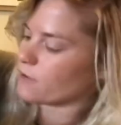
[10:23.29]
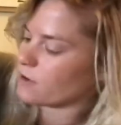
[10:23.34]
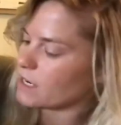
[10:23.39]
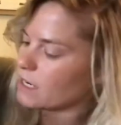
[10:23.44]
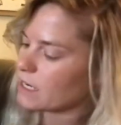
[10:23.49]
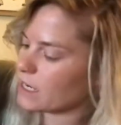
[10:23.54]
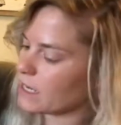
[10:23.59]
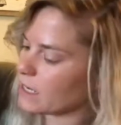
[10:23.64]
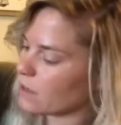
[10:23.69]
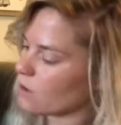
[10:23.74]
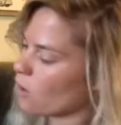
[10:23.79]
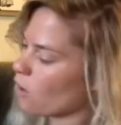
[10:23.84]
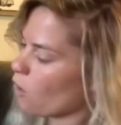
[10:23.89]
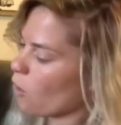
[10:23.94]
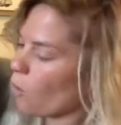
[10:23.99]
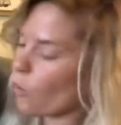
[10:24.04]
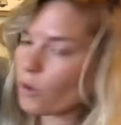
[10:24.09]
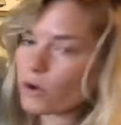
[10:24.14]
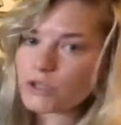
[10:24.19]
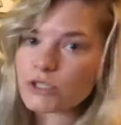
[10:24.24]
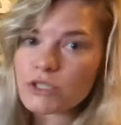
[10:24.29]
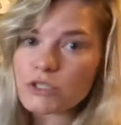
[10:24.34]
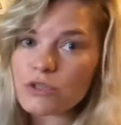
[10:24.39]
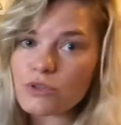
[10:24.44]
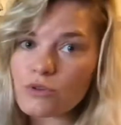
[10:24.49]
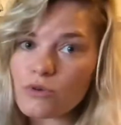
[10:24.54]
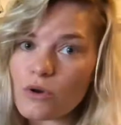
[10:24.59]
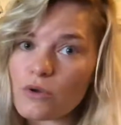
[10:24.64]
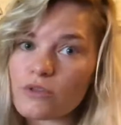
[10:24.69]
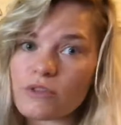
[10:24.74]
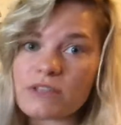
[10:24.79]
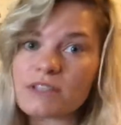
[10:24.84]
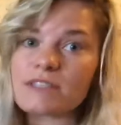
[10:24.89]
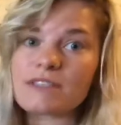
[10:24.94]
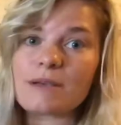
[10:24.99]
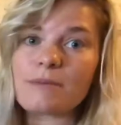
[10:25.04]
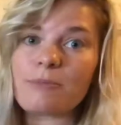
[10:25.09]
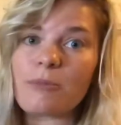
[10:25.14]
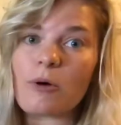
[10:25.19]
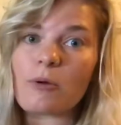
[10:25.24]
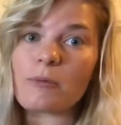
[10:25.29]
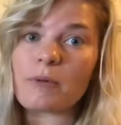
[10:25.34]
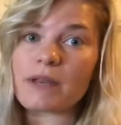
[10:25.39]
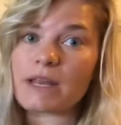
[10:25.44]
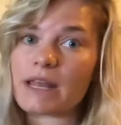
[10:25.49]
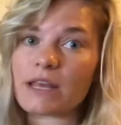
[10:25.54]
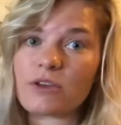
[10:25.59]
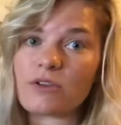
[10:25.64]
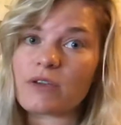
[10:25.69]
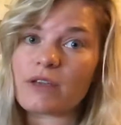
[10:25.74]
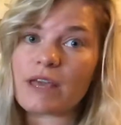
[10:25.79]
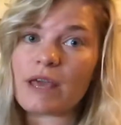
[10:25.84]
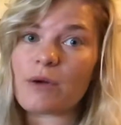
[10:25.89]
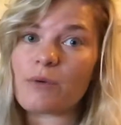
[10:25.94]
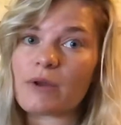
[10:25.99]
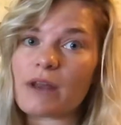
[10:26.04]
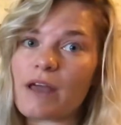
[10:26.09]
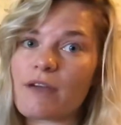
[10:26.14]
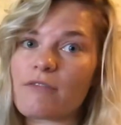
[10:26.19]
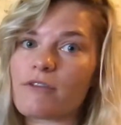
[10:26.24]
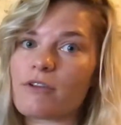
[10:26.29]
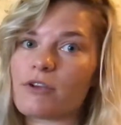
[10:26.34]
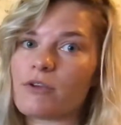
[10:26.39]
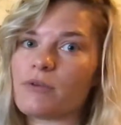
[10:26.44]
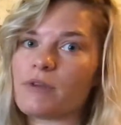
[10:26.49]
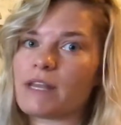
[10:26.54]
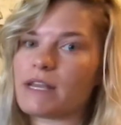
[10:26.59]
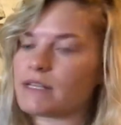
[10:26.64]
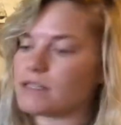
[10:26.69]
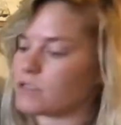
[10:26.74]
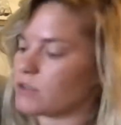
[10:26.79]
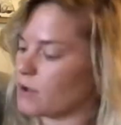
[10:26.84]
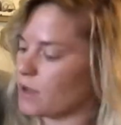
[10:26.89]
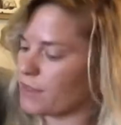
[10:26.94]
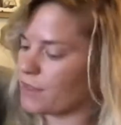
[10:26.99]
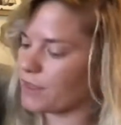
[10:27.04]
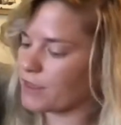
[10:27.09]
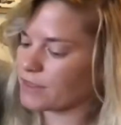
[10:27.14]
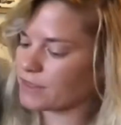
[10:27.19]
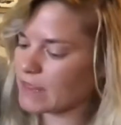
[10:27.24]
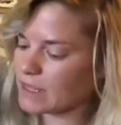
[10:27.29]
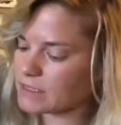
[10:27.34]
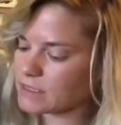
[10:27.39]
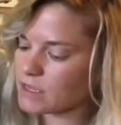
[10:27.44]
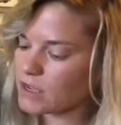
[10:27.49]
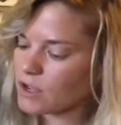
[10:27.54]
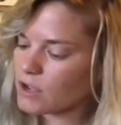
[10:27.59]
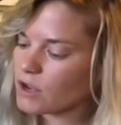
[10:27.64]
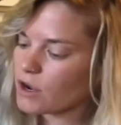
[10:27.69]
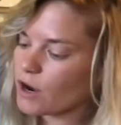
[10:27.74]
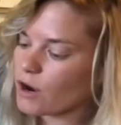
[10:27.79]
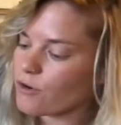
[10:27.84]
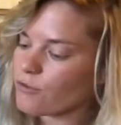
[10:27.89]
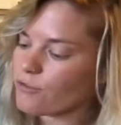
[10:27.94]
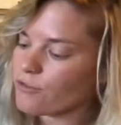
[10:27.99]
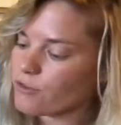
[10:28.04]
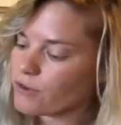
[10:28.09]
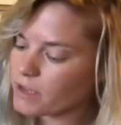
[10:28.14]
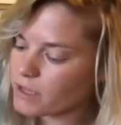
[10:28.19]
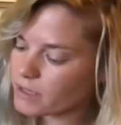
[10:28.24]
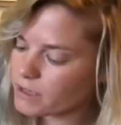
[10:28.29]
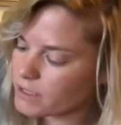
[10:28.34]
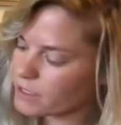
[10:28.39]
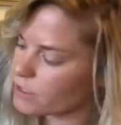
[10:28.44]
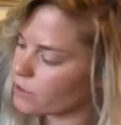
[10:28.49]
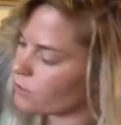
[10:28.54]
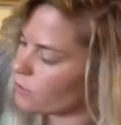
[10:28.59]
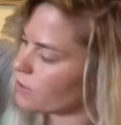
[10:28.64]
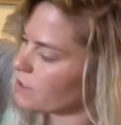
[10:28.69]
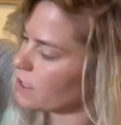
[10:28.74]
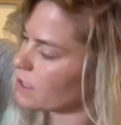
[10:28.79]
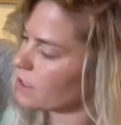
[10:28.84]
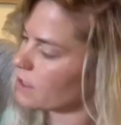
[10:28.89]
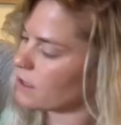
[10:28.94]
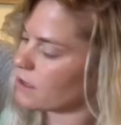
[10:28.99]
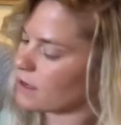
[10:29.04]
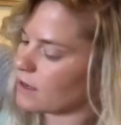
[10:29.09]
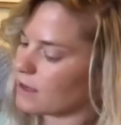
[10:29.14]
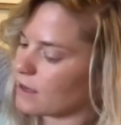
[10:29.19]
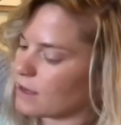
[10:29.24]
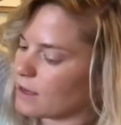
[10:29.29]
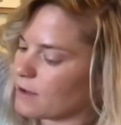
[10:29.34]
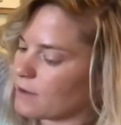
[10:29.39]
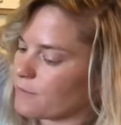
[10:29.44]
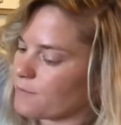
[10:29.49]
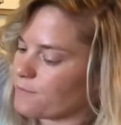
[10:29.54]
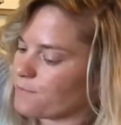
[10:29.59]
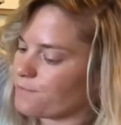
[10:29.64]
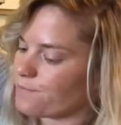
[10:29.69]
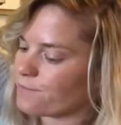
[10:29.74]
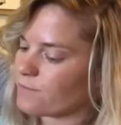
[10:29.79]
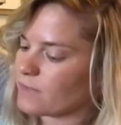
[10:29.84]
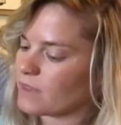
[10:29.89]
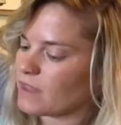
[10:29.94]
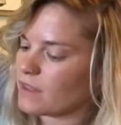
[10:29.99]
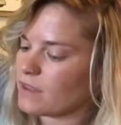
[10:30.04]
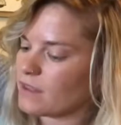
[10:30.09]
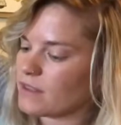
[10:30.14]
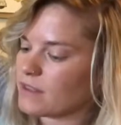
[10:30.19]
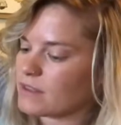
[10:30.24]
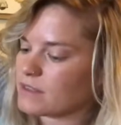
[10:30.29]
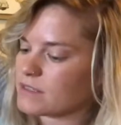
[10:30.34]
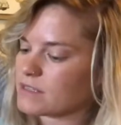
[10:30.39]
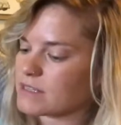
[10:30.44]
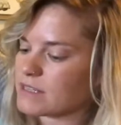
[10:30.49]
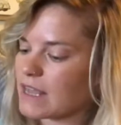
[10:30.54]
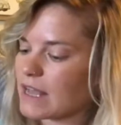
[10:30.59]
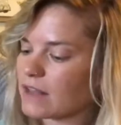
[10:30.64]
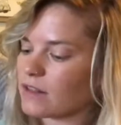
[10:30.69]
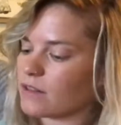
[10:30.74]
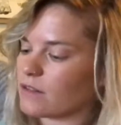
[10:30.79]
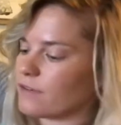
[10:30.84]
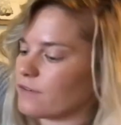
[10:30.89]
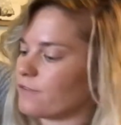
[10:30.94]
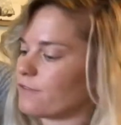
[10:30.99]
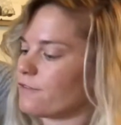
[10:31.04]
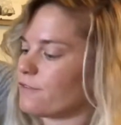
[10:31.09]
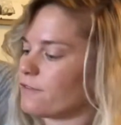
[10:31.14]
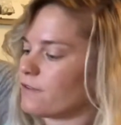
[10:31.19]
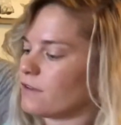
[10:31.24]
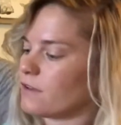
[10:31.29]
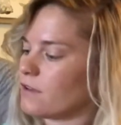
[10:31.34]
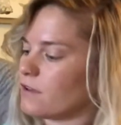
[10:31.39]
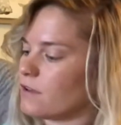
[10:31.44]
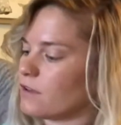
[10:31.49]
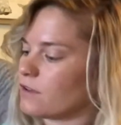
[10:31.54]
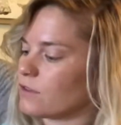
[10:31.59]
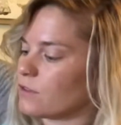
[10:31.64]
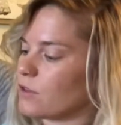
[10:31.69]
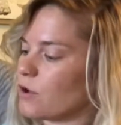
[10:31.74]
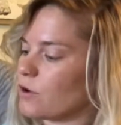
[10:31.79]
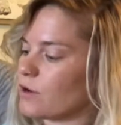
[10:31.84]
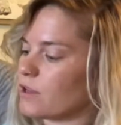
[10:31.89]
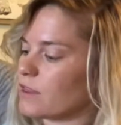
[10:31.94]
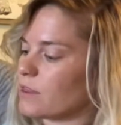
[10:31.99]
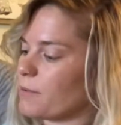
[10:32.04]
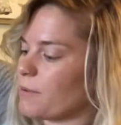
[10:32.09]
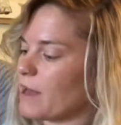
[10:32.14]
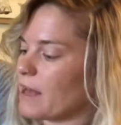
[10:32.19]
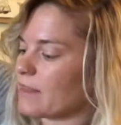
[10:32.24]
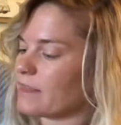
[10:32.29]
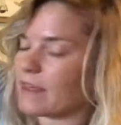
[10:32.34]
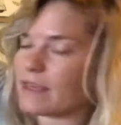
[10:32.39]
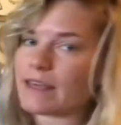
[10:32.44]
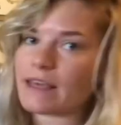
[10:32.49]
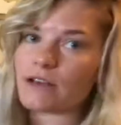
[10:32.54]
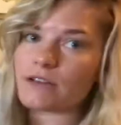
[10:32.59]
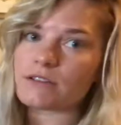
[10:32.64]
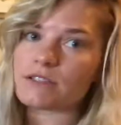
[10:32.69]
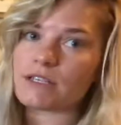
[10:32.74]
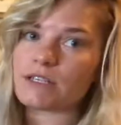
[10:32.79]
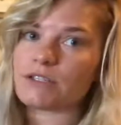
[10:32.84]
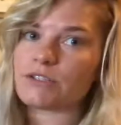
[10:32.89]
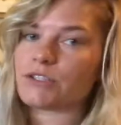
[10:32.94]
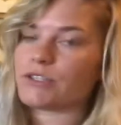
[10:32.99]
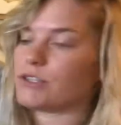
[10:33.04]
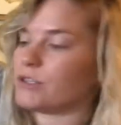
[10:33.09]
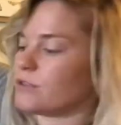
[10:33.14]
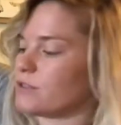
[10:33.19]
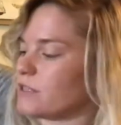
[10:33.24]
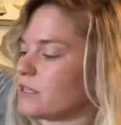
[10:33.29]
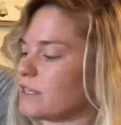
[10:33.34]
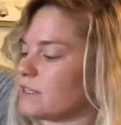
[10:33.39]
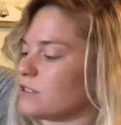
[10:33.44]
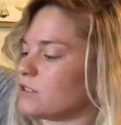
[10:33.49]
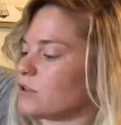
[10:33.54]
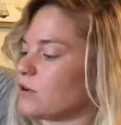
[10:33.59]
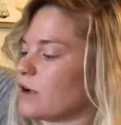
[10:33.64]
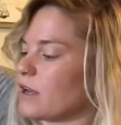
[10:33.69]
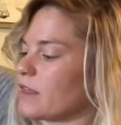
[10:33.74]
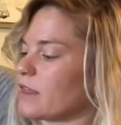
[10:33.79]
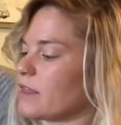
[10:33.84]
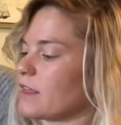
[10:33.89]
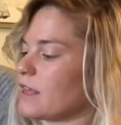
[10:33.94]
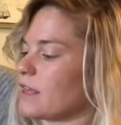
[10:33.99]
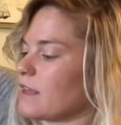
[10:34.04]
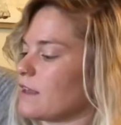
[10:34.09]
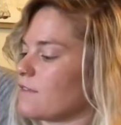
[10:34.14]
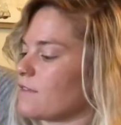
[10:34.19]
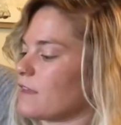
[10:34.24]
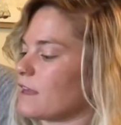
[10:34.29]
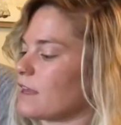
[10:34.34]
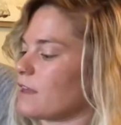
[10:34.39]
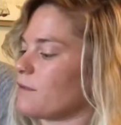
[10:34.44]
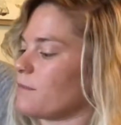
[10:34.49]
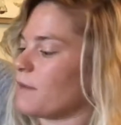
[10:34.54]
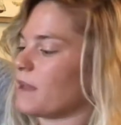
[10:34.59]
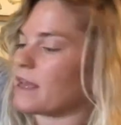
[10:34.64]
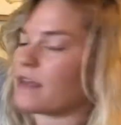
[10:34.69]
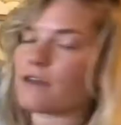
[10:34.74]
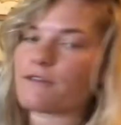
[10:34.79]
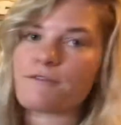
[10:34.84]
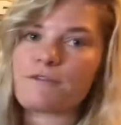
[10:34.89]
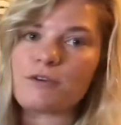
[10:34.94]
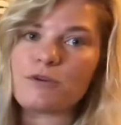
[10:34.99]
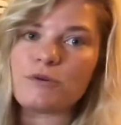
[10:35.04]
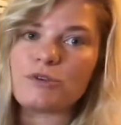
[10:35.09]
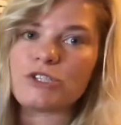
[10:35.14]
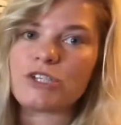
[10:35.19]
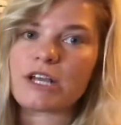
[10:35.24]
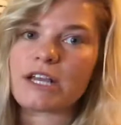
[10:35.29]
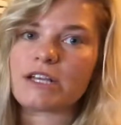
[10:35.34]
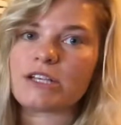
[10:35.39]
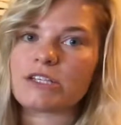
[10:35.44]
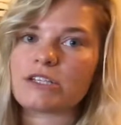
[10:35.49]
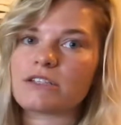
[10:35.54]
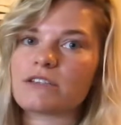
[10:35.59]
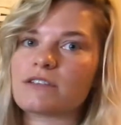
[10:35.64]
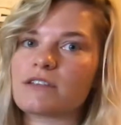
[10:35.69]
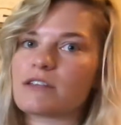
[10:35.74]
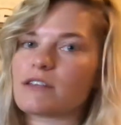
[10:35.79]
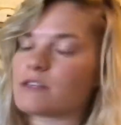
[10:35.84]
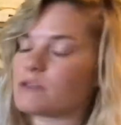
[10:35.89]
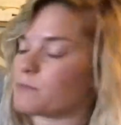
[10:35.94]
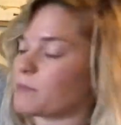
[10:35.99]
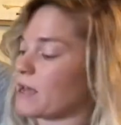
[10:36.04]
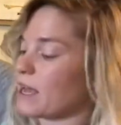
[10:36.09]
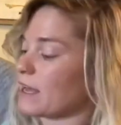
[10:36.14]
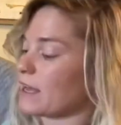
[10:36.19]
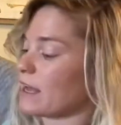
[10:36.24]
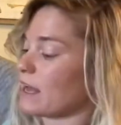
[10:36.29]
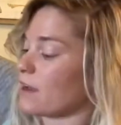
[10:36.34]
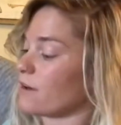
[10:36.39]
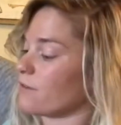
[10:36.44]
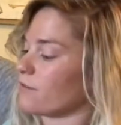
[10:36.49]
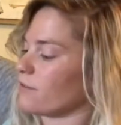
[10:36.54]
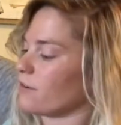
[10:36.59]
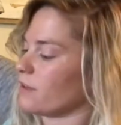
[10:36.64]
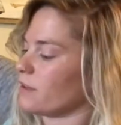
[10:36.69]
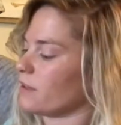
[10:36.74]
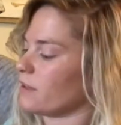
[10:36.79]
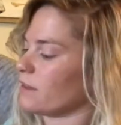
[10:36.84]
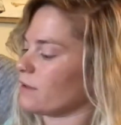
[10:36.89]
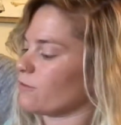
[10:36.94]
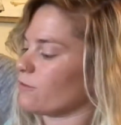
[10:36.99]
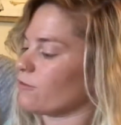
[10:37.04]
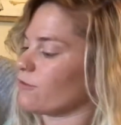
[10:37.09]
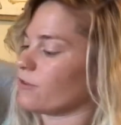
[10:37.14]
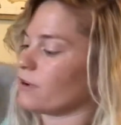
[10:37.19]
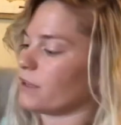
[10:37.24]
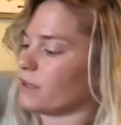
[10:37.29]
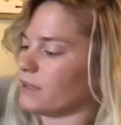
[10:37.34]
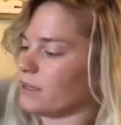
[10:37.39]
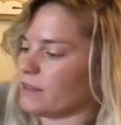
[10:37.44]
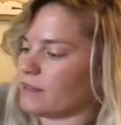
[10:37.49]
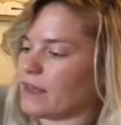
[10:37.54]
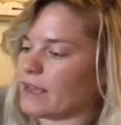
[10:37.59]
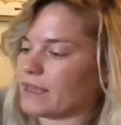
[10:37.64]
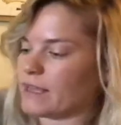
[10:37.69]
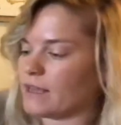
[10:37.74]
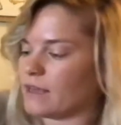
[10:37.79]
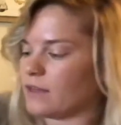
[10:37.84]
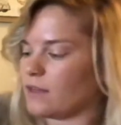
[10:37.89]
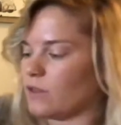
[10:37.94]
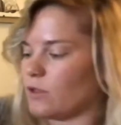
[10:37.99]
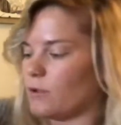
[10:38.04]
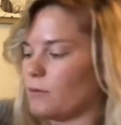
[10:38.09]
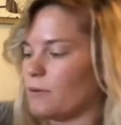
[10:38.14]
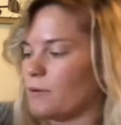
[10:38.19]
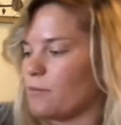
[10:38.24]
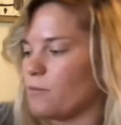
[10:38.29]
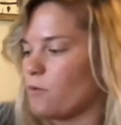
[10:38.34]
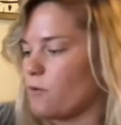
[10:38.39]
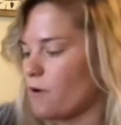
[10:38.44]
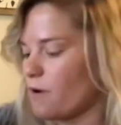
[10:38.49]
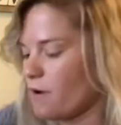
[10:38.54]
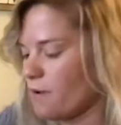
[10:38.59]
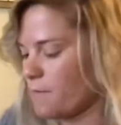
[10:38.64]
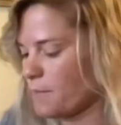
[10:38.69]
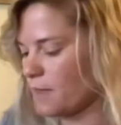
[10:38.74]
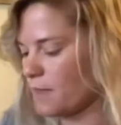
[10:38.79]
you need it, or just throw this zip open and you can get whatever you need. So I think that's a really unique style of loading the pack that Kelty introduced, and so I think if they could make a few changes to this pack, I'd really like it a little bit more.